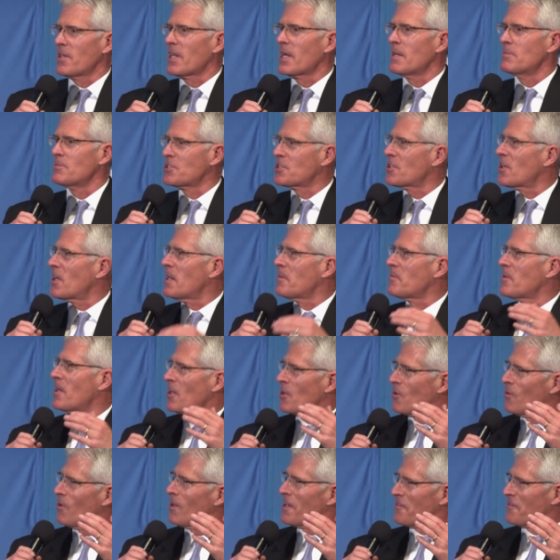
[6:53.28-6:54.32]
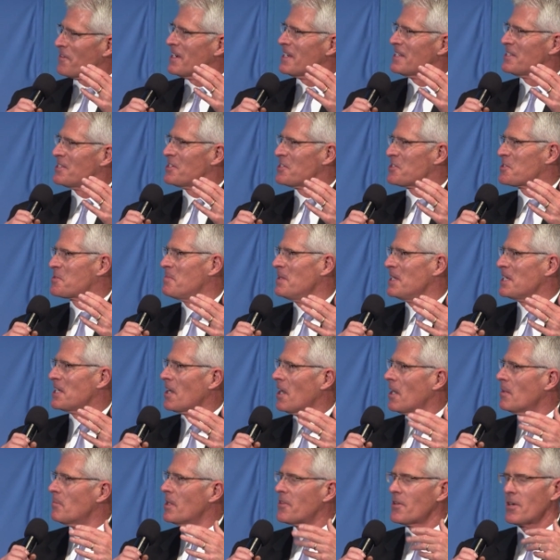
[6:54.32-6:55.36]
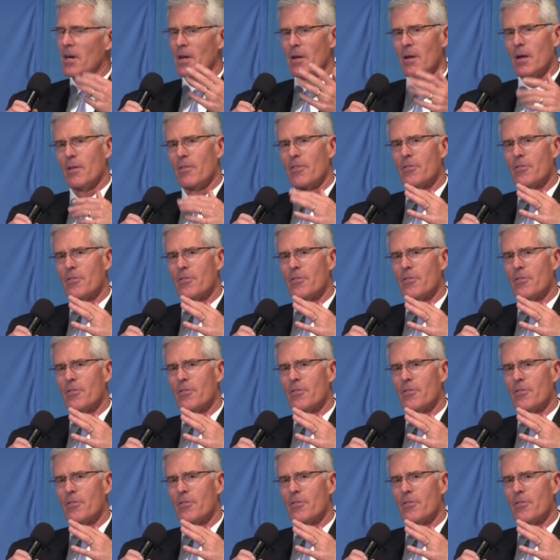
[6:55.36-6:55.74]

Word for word: that I'm sure I'm not qualified to speak on, but there are uh,